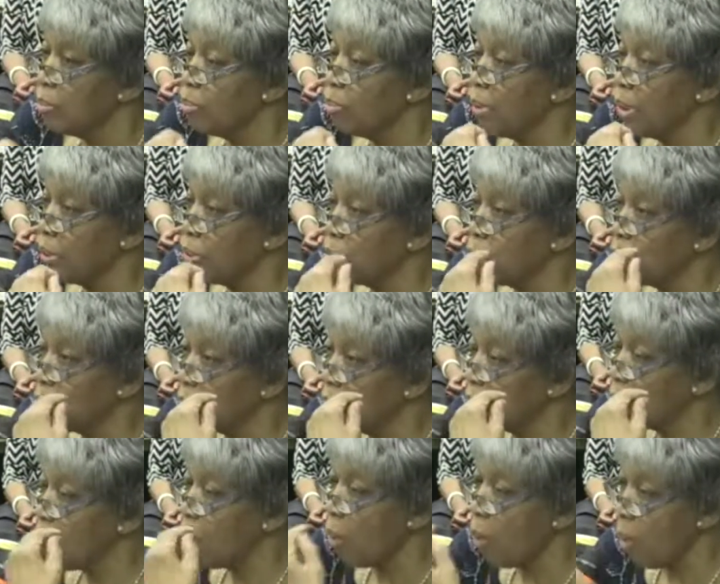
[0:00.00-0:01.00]
But you
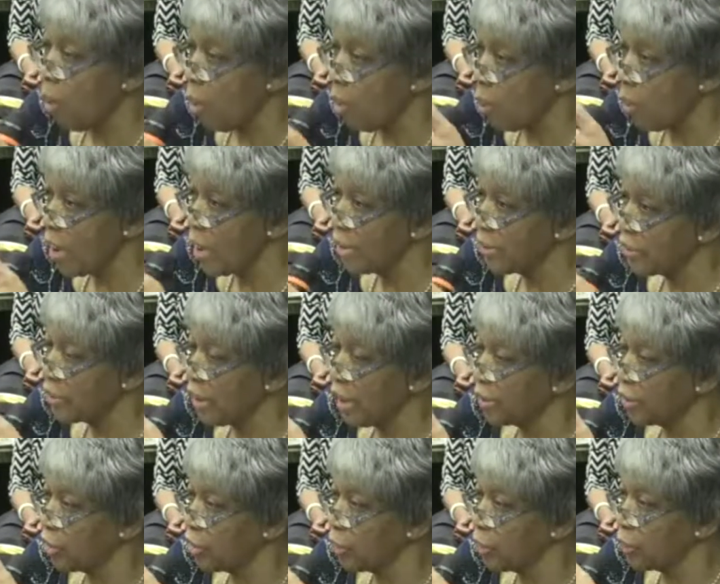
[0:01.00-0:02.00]
can always
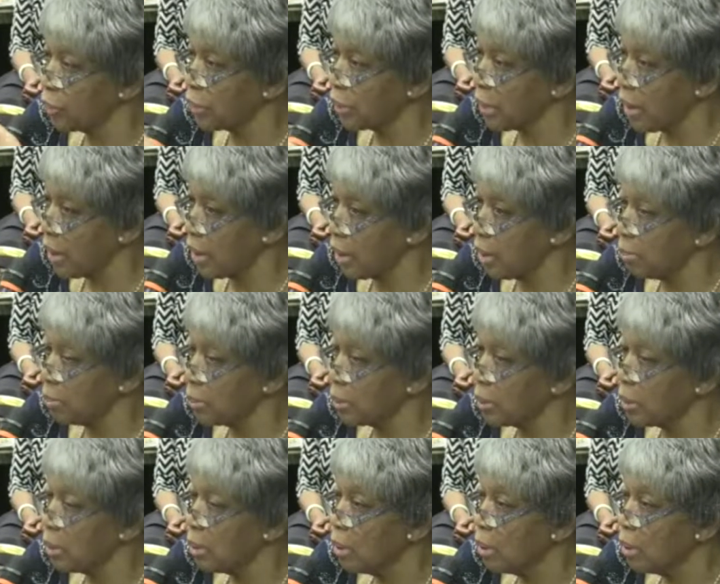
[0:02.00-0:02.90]
get your stamps,